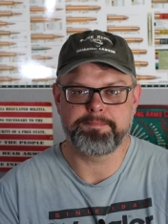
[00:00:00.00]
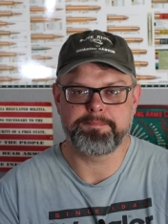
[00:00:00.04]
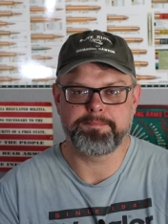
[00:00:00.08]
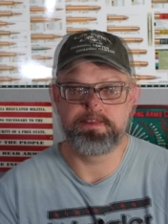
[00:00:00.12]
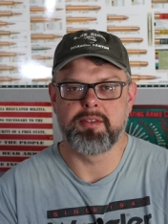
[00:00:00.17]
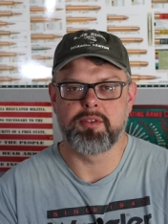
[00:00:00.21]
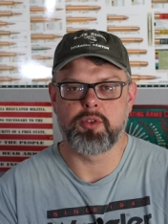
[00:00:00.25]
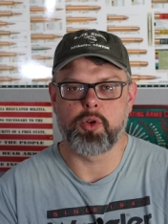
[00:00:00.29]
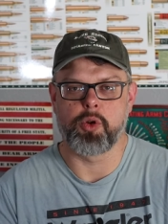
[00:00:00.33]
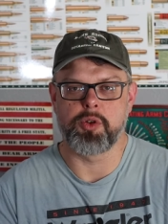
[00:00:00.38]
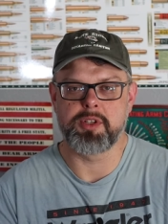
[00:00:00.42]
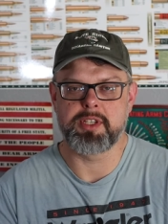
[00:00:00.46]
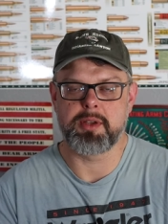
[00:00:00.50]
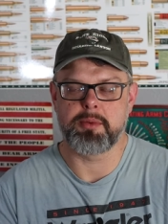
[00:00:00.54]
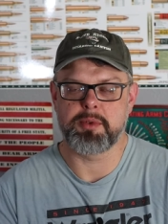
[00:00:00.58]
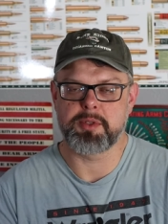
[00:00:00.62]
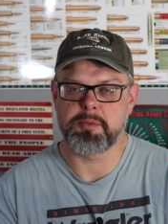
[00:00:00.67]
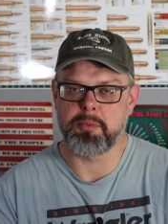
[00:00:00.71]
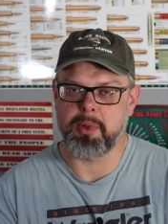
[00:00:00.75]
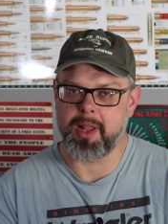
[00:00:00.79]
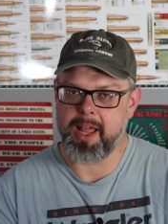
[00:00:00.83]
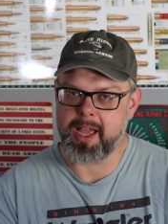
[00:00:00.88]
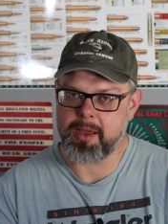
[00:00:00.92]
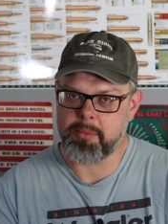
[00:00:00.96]
Of course, it
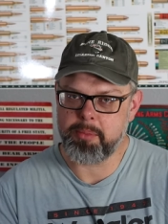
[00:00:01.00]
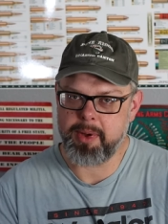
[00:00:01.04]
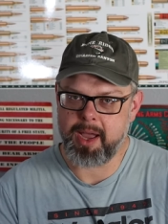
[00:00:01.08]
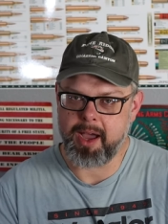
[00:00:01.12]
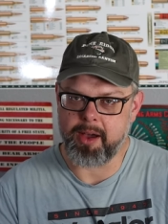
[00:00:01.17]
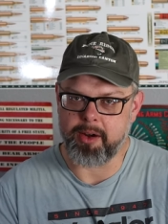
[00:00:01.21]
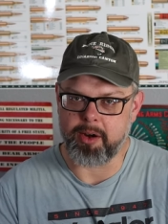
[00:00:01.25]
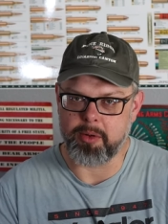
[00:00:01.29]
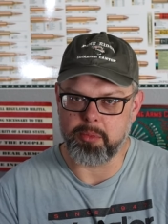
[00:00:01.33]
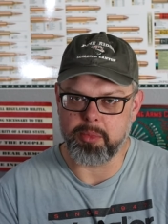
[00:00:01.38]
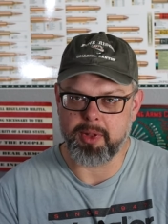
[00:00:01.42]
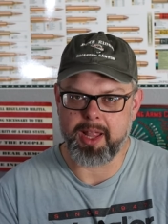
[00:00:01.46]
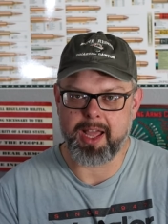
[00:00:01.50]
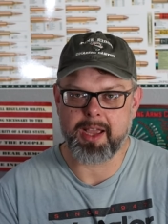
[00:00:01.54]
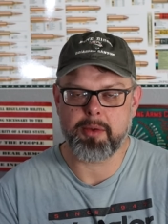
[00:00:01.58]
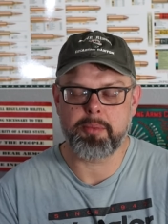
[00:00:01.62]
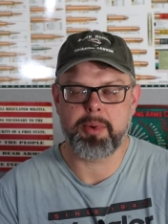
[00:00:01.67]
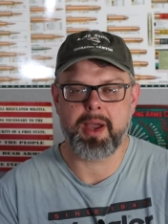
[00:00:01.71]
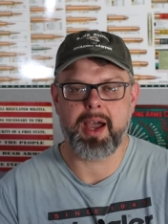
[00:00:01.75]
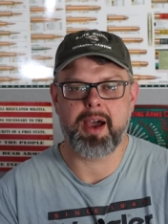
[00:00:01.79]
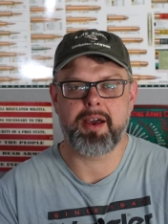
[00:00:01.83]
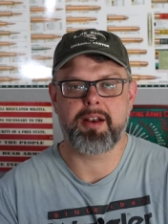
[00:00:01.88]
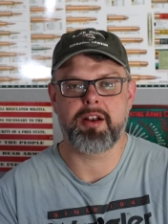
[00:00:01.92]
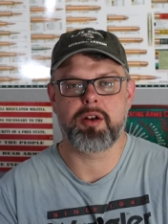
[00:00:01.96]
was black powder.
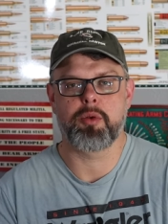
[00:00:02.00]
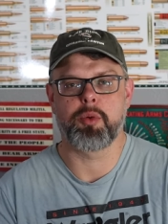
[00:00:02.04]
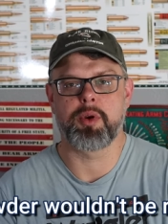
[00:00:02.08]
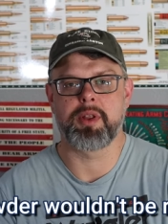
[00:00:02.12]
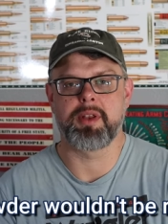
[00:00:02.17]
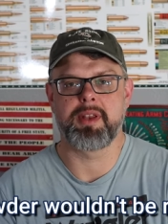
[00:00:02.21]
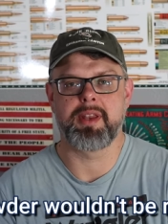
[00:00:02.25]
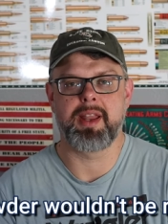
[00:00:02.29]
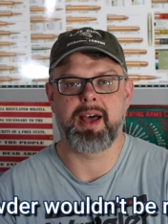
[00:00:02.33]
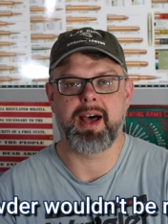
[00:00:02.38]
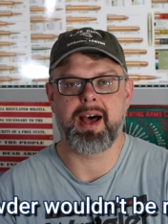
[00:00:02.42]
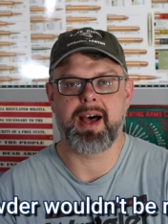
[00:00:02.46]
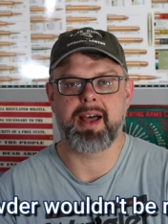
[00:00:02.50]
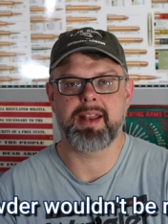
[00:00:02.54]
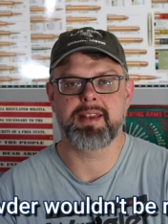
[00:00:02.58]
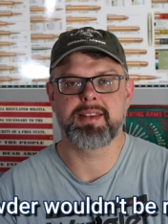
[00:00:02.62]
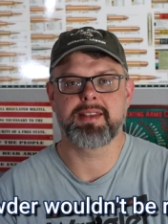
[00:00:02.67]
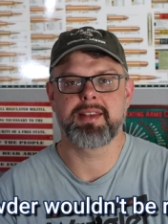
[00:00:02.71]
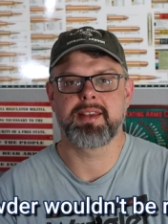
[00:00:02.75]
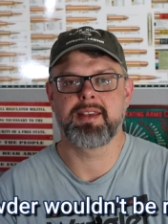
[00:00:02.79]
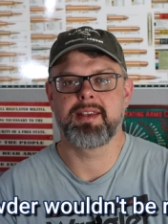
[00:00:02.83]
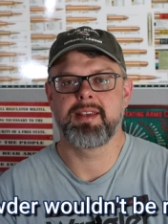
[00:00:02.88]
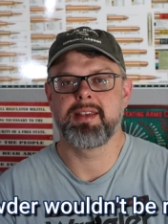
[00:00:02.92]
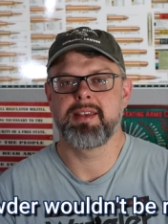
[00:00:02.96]
Black powder would
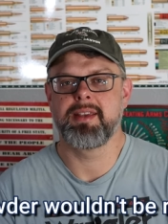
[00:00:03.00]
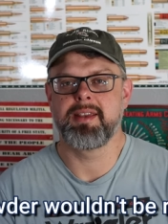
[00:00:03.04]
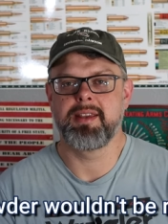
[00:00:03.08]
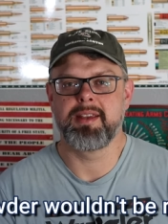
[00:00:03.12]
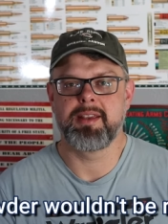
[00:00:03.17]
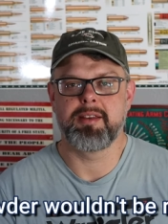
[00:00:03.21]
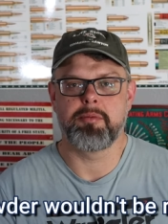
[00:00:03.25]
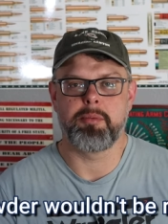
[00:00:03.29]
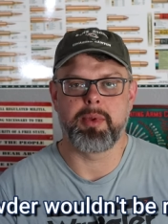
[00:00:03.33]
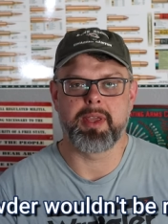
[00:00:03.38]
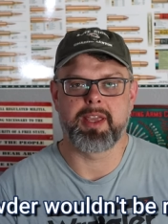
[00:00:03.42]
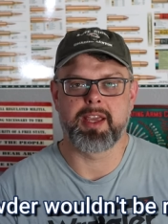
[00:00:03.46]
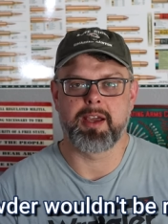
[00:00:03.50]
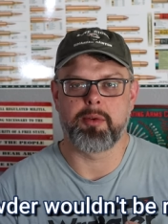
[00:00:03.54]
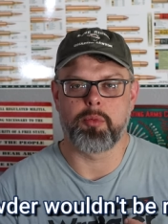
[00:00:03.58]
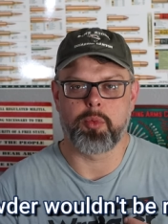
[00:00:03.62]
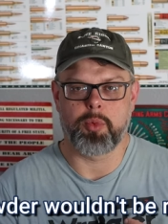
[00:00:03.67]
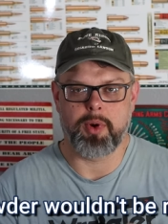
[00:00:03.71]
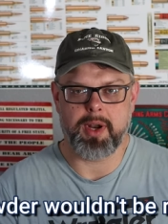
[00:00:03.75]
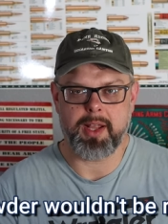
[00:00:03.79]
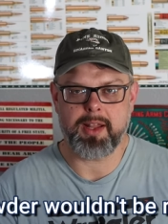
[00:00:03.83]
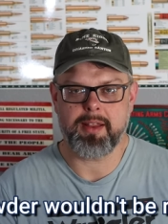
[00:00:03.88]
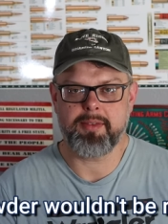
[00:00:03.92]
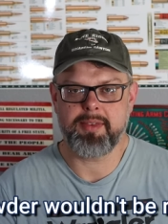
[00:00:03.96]
not
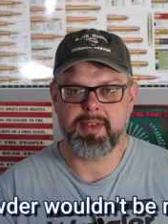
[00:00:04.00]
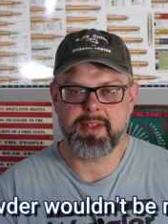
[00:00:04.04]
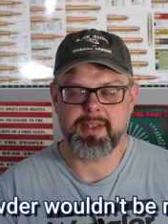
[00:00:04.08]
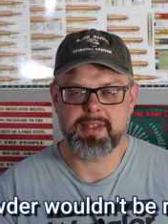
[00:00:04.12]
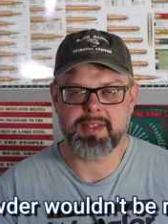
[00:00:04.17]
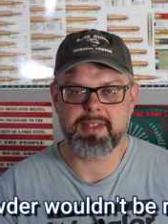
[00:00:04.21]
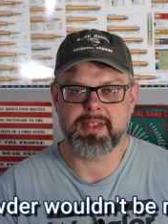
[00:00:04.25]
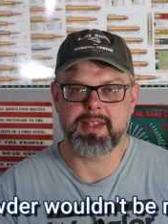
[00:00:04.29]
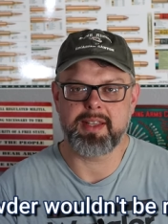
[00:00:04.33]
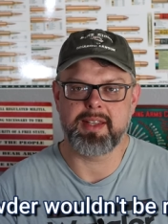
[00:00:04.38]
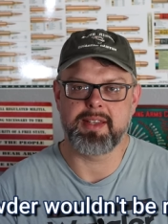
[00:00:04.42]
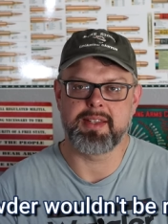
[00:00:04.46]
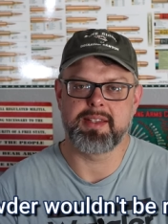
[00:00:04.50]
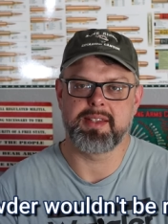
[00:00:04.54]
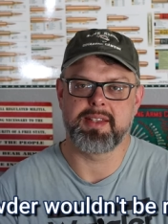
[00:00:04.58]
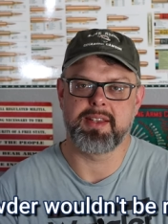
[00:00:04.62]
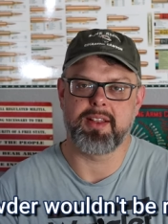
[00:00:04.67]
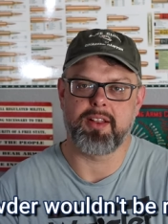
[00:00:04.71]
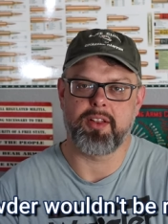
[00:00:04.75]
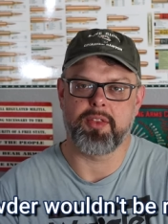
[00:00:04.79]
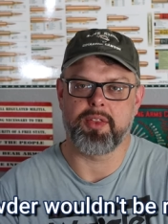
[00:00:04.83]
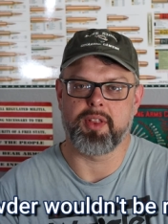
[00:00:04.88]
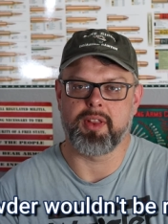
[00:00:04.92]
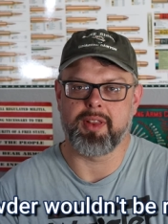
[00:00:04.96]
become relevant
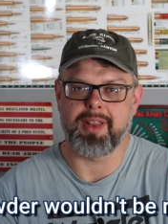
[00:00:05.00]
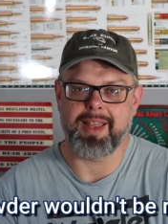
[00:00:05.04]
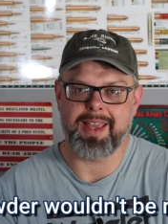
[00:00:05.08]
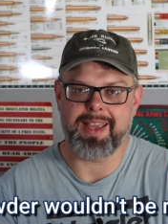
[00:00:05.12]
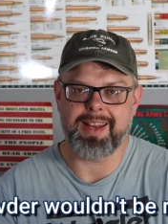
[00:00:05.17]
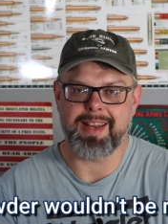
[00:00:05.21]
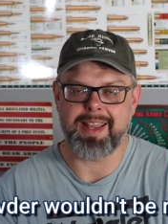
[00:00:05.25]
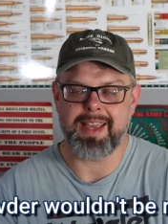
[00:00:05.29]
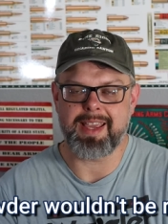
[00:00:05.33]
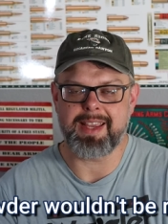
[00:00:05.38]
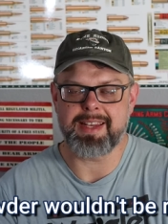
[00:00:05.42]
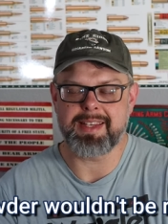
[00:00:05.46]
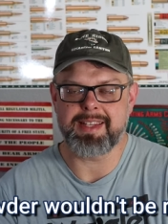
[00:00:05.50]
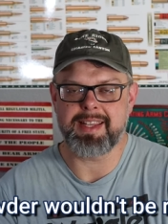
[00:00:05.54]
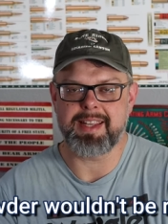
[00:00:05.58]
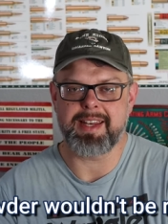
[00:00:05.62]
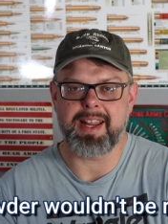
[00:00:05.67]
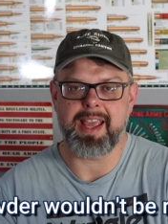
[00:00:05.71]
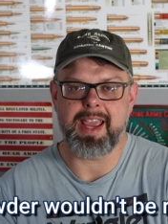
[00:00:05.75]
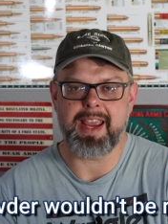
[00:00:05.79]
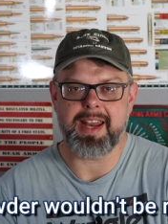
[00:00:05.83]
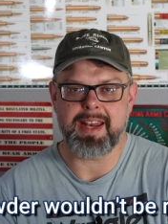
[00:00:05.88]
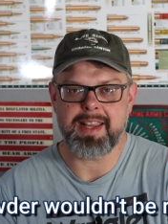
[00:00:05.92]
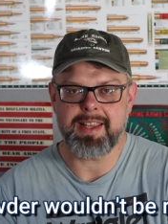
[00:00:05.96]
until the late
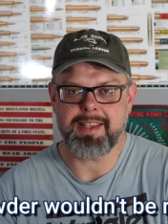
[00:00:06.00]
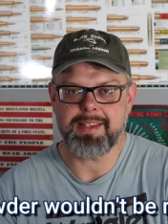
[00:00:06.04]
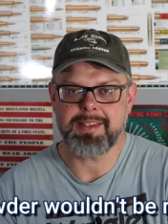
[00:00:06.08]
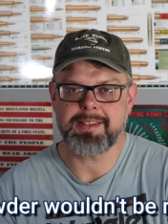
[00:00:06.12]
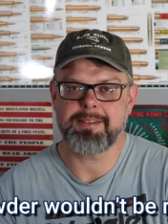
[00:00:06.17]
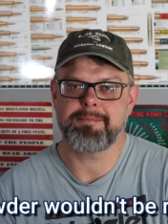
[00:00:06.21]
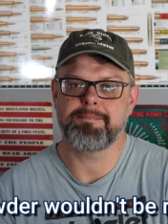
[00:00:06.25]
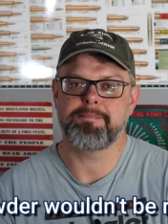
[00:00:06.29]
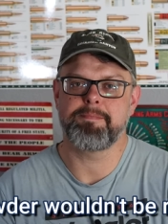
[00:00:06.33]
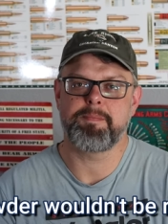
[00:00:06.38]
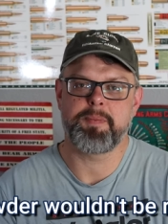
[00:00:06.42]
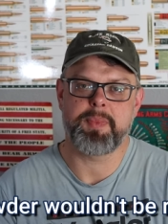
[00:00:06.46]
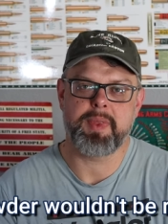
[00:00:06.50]
1880s,